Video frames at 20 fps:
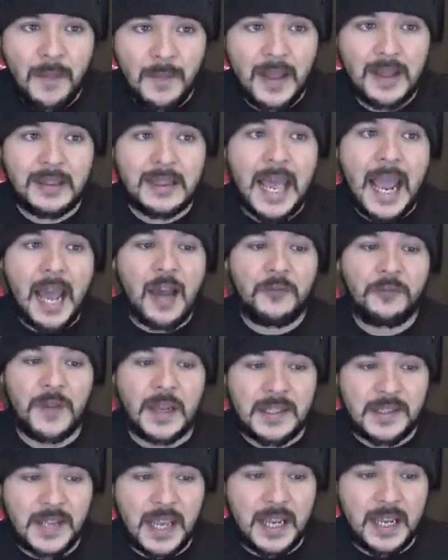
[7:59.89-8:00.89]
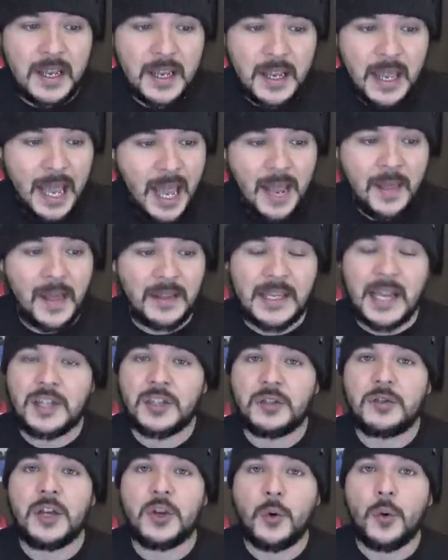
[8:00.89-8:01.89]
and they laugh and say, hey, that's
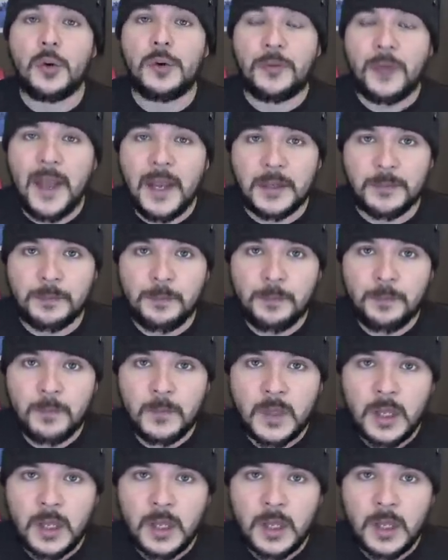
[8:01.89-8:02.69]
actually a cool thing.